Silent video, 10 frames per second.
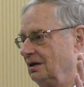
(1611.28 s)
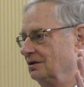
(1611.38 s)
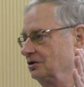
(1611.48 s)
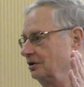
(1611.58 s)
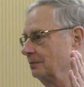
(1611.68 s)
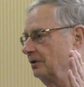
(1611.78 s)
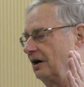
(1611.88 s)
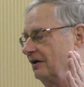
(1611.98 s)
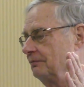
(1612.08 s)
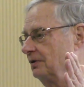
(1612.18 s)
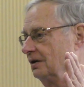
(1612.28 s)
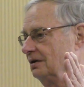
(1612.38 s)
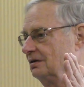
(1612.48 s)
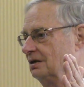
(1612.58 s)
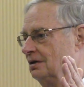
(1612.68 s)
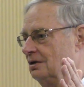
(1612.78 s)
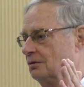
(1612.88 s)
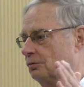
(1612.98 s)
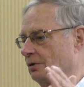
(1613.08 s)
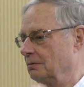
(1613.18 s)
is the upper half plane.
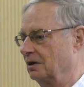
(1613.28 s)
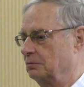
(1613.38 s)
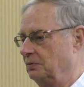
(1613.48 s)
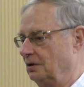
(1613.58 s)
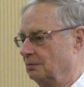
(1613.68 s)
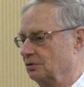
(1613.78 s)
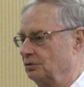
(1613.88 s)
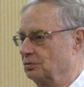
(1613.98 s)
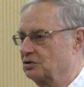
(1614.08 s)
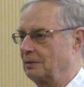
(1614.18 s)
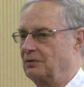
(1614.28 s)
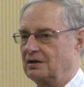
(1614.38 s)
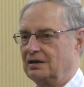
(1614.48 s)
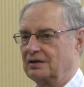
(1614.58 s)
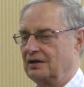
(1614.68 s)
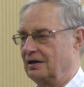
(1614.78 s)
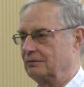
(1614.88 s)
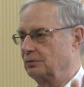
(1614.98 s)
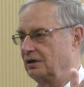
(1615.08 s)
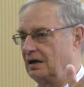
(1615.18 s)
We must be able to do something like
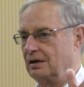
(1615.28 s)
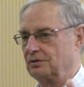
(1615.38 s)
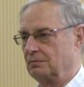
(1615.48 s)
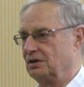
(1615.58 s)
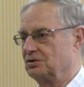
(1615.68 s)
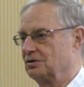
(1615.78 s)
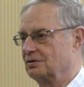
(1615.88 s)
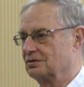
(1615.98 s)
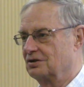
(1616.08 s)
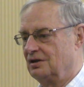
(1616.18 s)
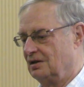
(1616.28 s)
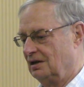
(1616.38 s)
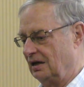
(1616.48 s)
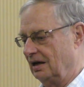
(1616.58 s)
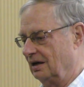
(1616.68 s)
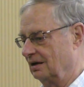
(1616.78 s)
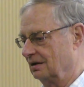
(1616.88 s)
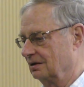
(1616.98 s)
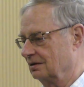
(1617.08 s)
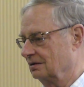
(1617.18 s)
that in higher dimension.
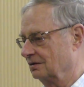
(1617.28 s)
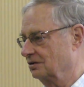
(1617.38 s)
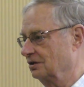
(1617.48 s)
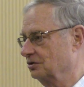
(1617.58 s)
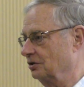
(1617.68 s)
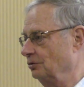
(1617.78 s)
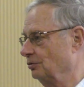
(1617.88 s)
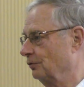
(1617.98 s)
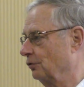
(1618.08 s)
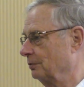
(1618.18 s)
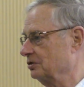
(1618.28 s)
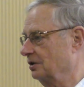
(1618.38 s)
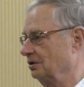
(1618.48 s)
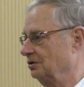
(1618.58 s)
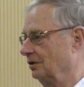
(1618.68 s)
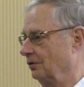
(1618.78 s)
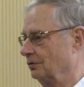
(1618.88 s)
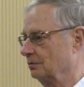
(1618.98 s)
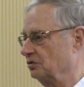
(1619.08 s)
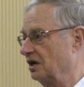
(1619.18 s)
And since the uniformization
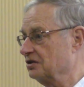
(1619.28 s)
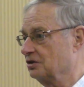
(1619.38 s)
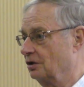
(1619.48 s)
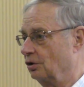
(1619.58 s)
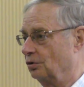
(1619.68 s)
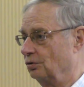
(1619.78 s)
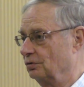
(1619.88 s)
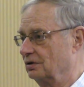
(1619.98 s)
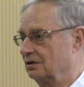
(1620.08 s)
theorem doesn't hold,